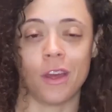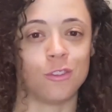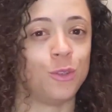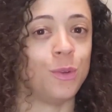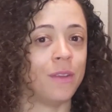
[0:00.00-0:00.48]

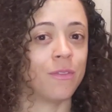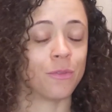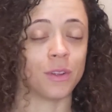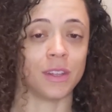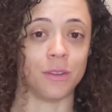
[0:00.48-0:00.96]
without you
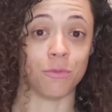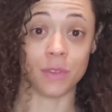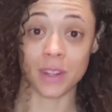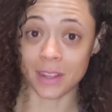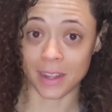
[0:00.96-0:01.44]
even
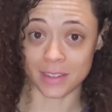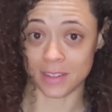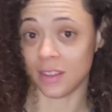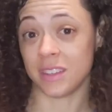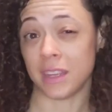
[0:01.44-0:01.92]
really
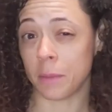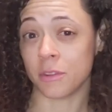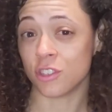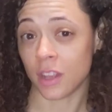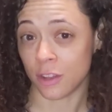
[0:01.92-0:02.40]
realizing the
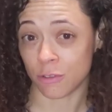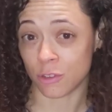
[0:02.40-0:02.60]
damage